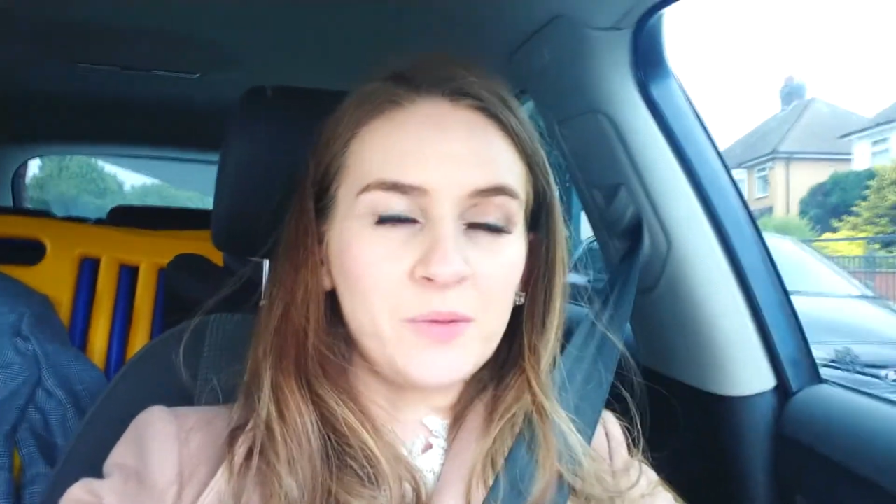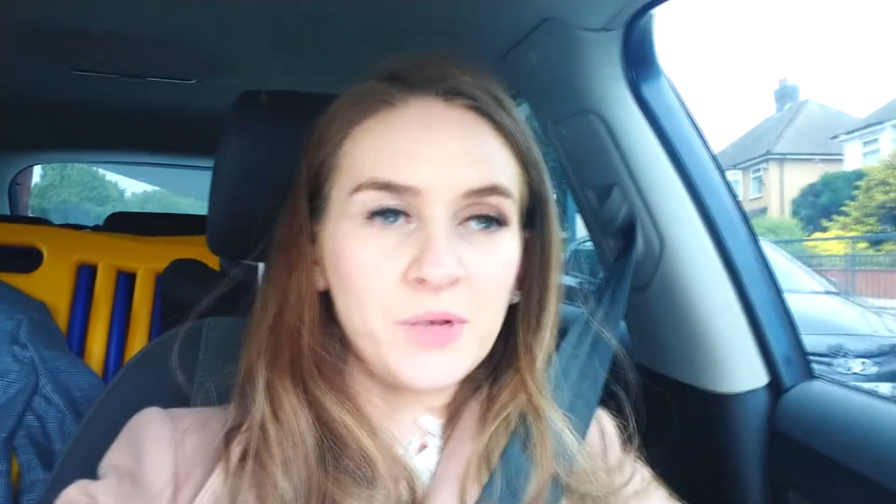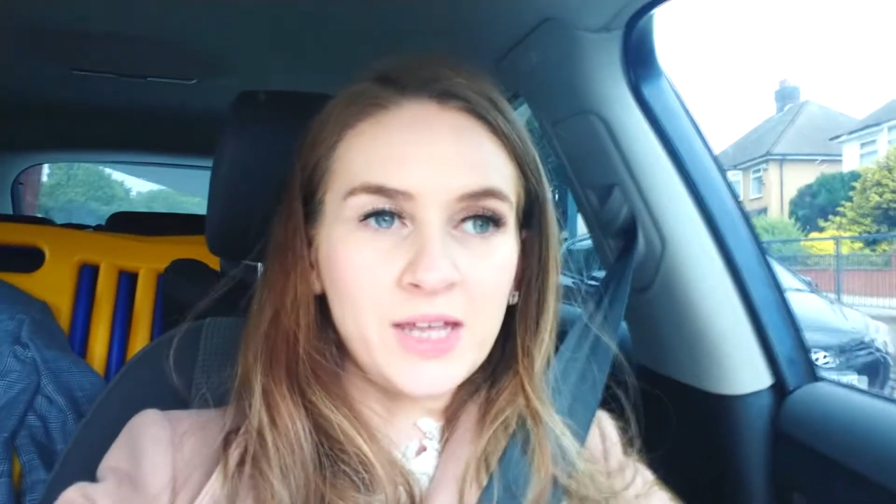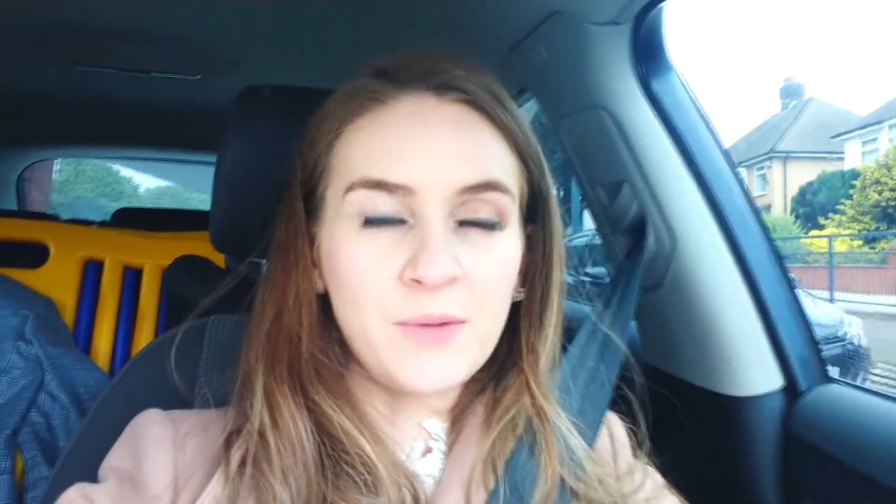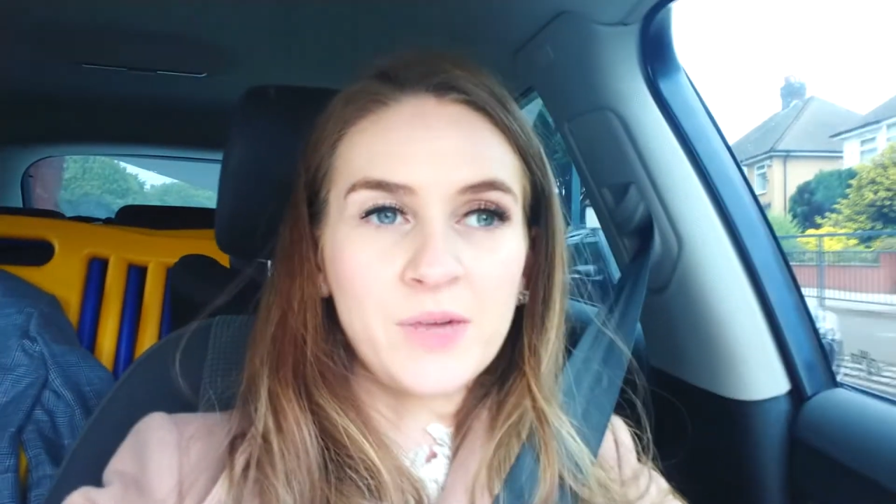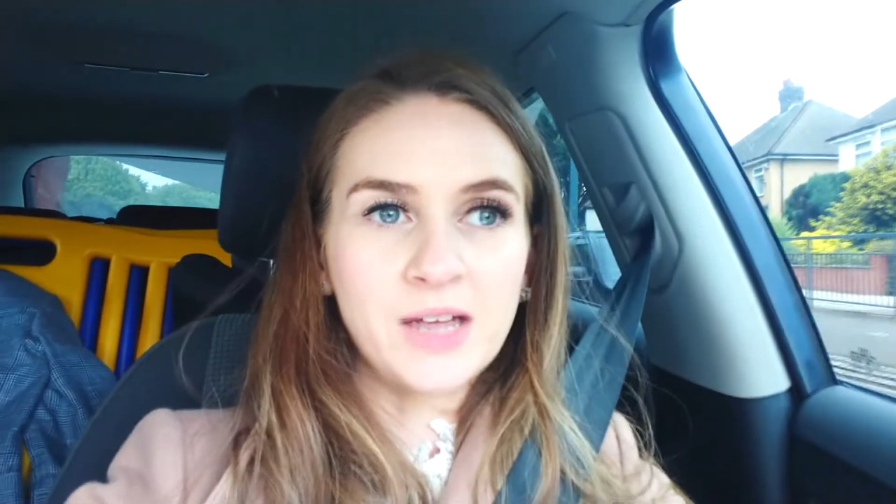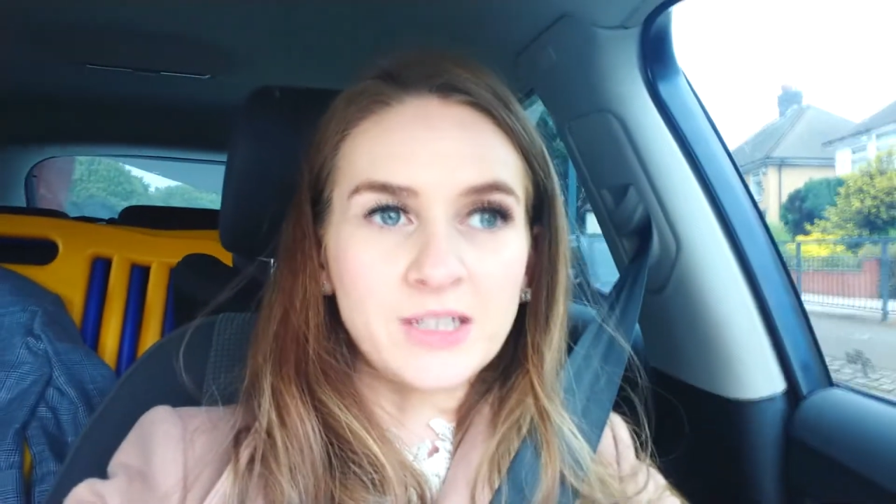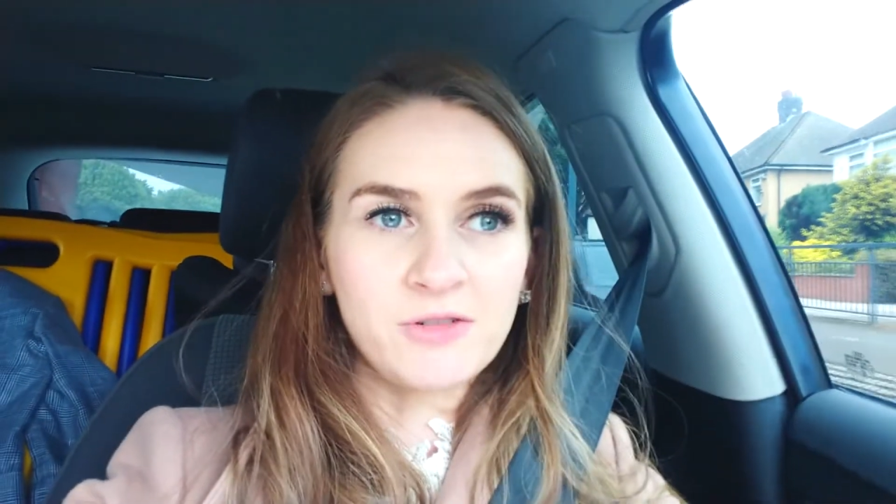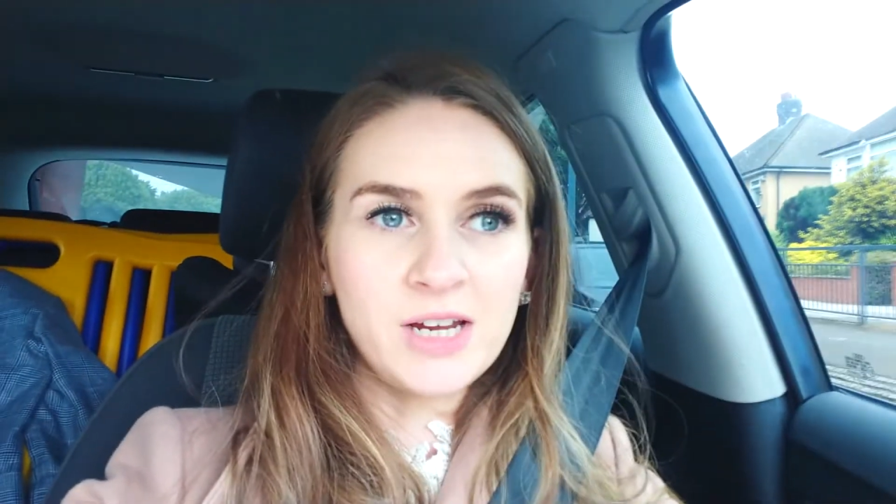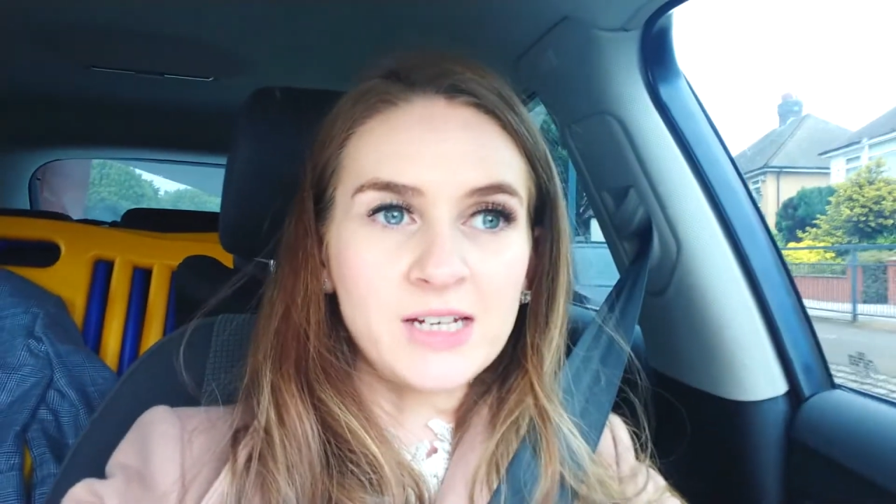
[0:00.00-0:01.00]
But yeah, we
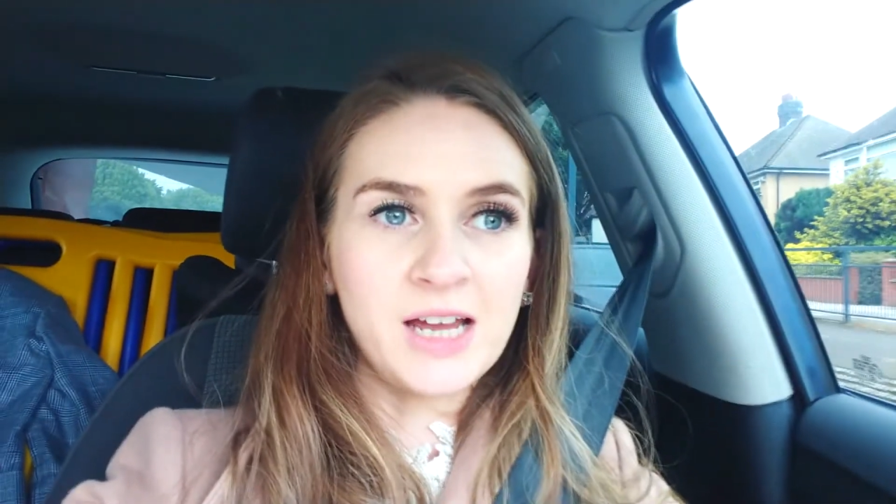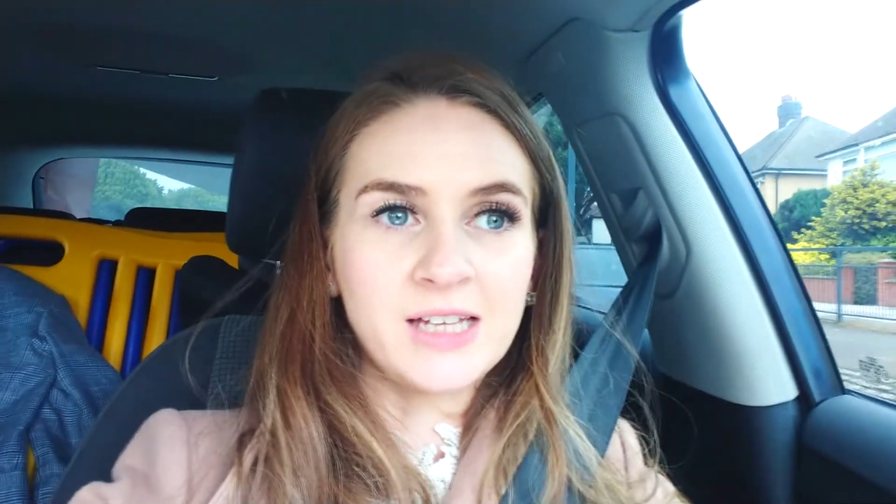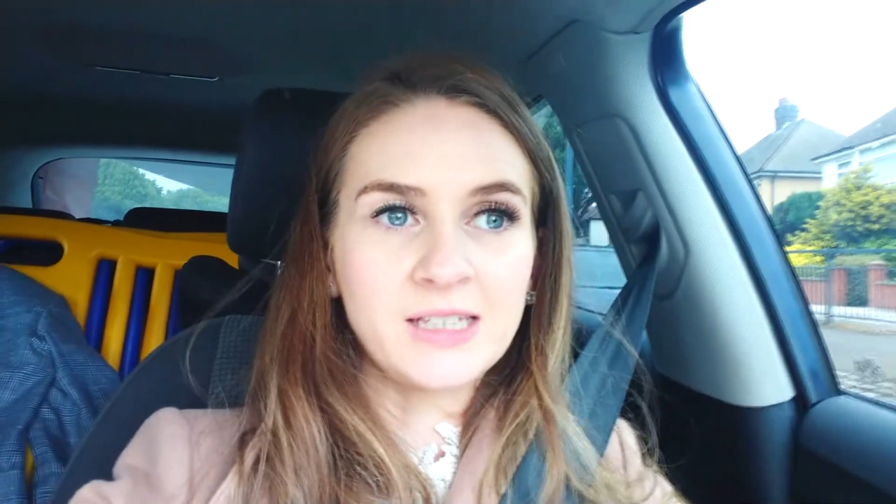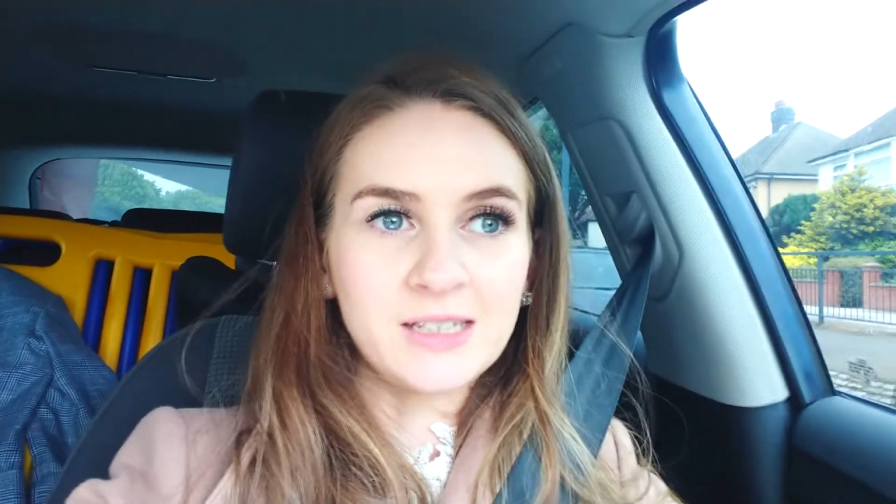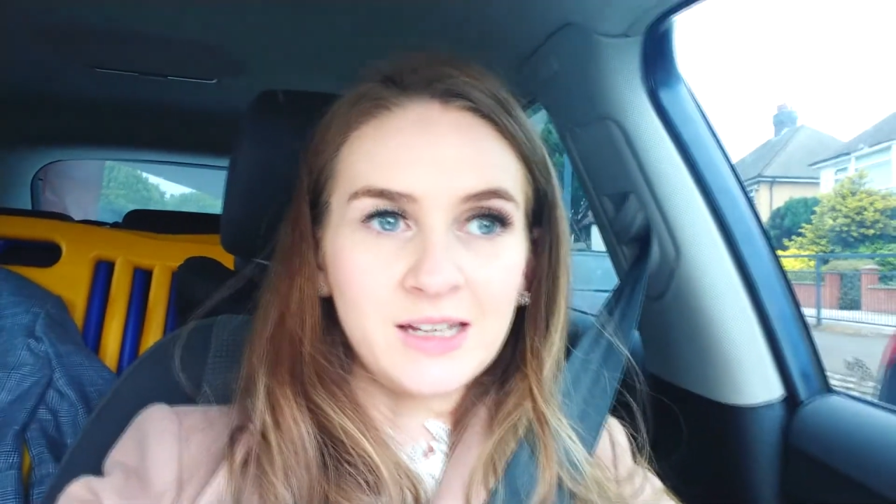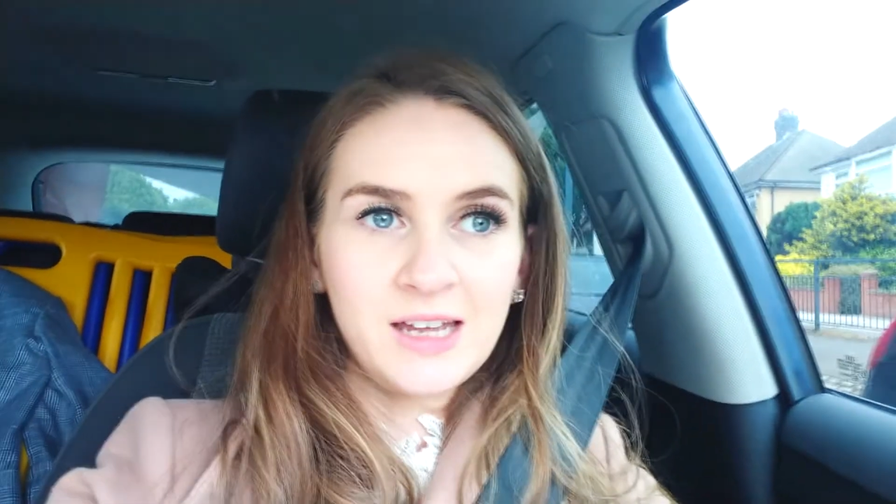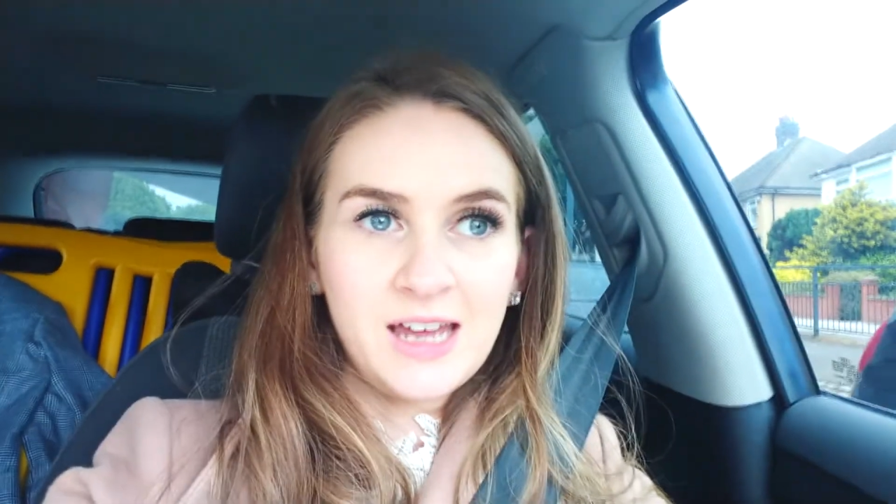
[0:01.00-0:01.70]
had a great night.